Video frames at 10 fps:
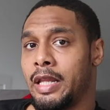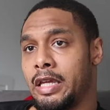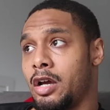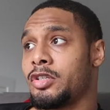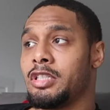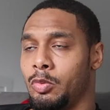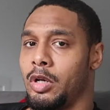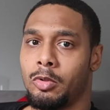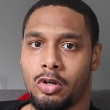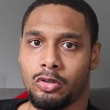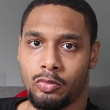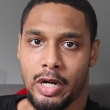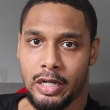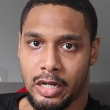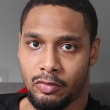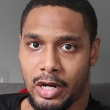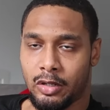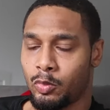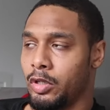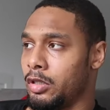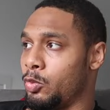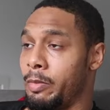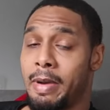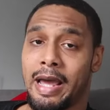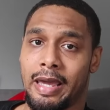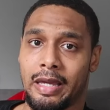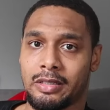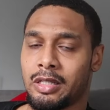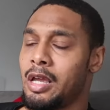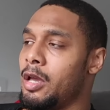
like, y'all see what I'm going through right now, right? With my ex.